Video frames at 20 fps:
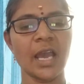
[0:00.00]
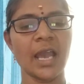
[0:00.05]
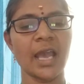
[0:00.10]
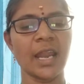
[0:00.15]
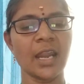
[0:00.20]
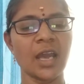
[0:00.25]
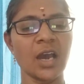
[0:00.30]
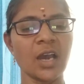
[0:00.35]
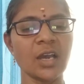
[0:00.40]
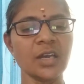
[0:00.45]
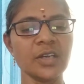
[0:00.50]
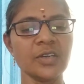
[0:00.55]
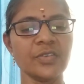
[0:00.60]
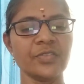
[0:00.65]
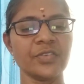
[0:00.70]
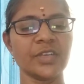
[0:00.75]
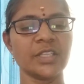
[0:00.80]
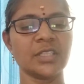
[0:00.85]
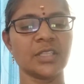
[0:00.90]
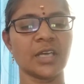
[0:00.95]

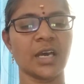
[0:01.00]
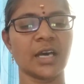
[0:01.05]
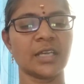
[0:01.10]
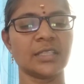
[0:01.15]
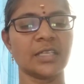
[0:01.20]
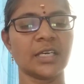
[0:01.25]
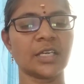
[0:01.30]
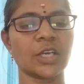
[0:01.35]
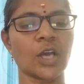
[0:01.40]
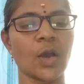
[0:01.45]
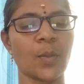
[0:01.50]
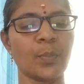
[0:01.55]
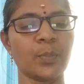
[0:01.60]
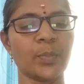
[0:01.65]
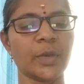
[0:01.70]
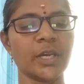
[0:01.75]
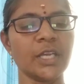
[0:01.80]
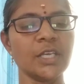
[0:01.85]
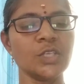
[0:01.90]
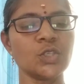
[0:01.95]
along with other
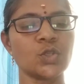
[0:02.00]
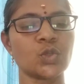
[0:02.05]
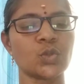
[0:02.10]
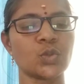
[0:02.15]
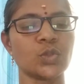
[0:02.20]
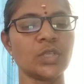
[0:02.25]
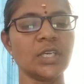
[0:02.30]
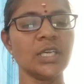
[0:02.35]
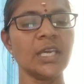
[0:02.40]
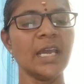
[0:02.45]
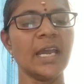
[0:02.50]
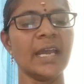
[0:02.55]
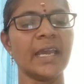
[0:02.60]
companies to the